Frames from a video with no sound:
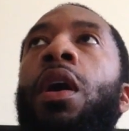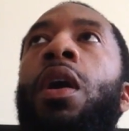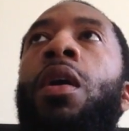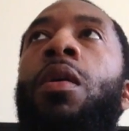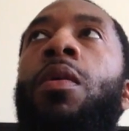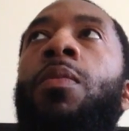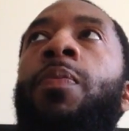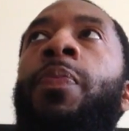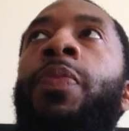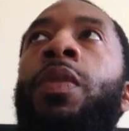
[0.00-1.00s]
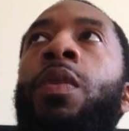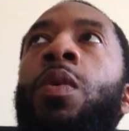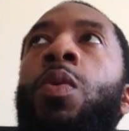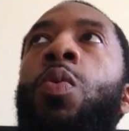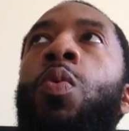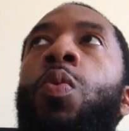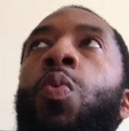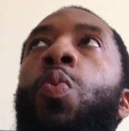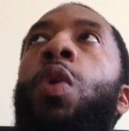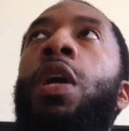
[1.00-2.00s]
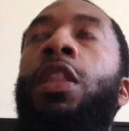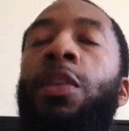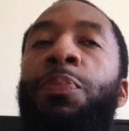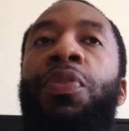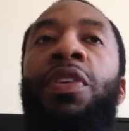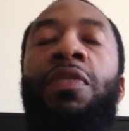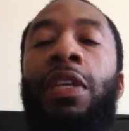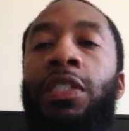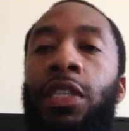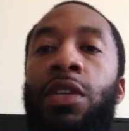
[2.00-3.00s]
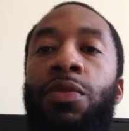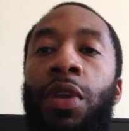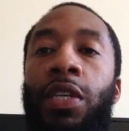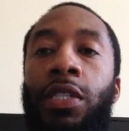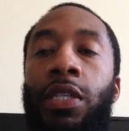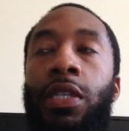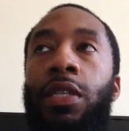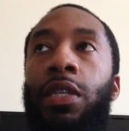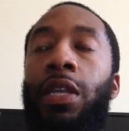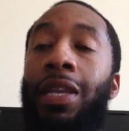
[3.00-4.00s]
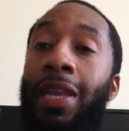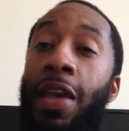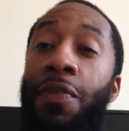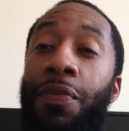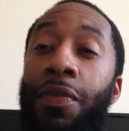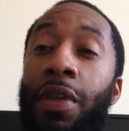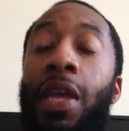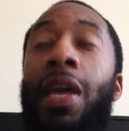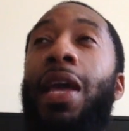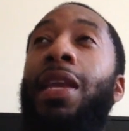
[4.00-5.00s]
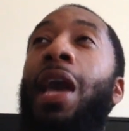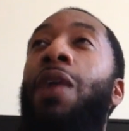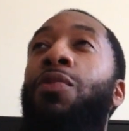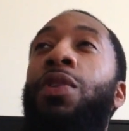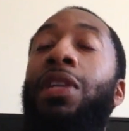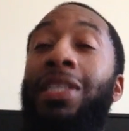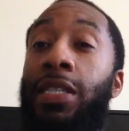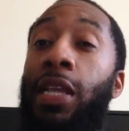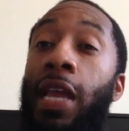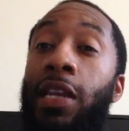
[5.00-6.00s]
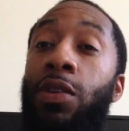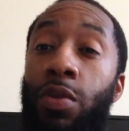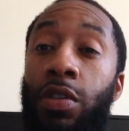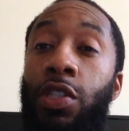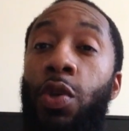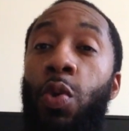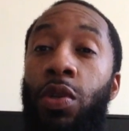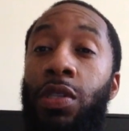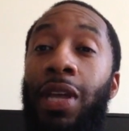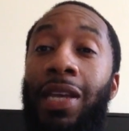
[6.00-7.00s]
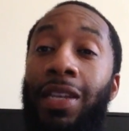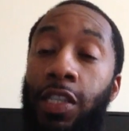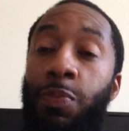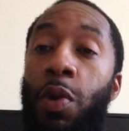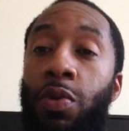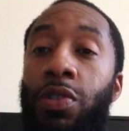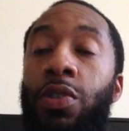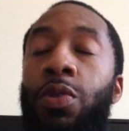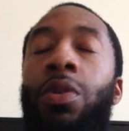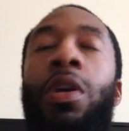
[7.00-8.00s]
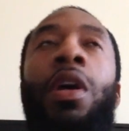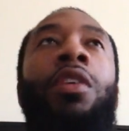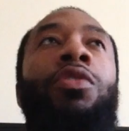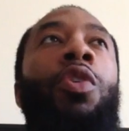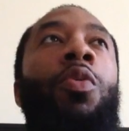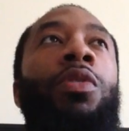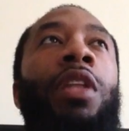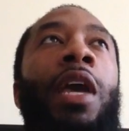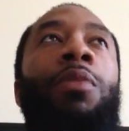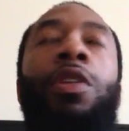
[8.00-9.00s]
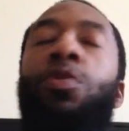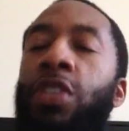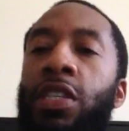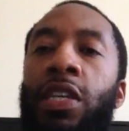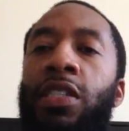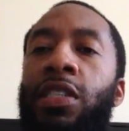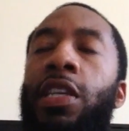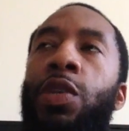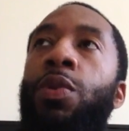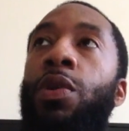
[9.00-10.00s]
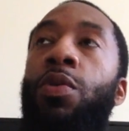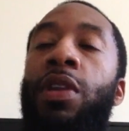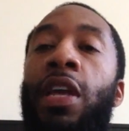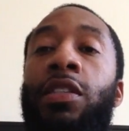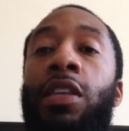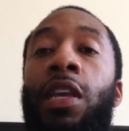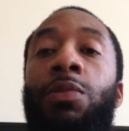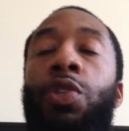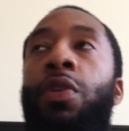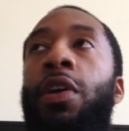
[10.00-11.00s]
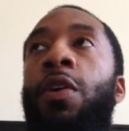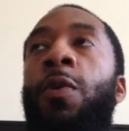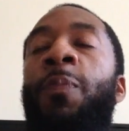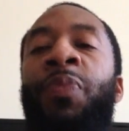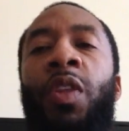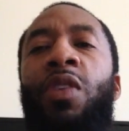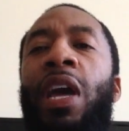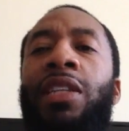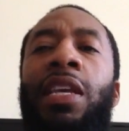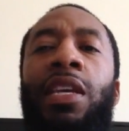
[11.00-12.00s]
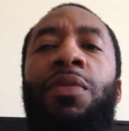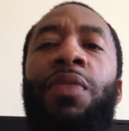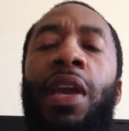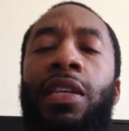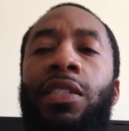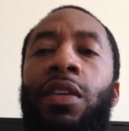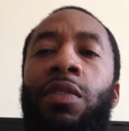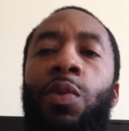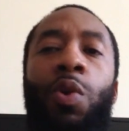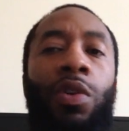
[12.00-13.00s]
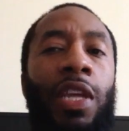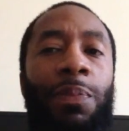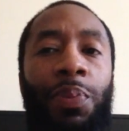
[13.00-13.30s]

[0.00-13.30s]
what the previous generation left and not really standing on the shoulders like they supposed to. So it's like when you just continuing on that same trail, you're not taking advantage of the work they